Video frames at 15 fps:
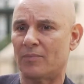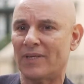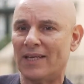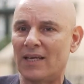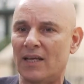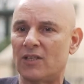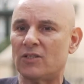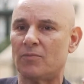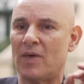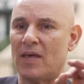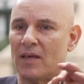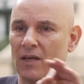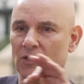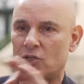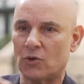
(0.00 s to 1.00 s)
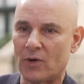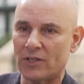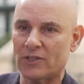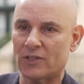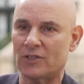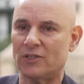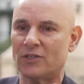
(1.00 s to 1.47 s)
kids make
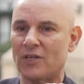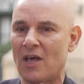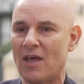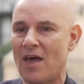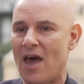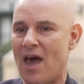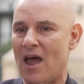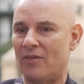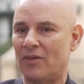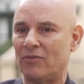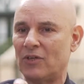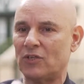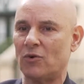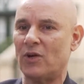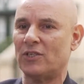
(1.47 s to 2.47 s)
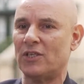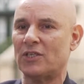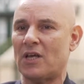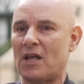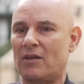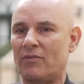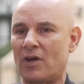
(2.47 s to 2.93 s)
choices and then the choices
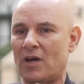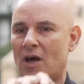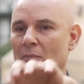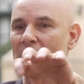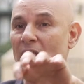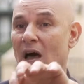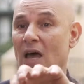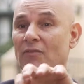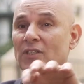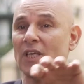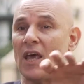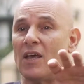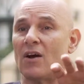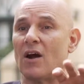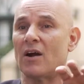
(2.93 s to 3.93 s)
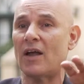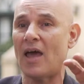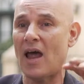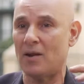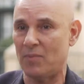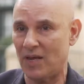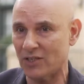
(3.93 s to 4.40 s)
kind of come alive as AR
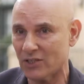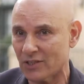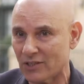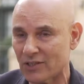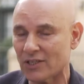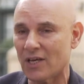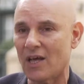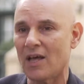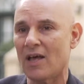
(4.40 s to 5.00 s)
animations,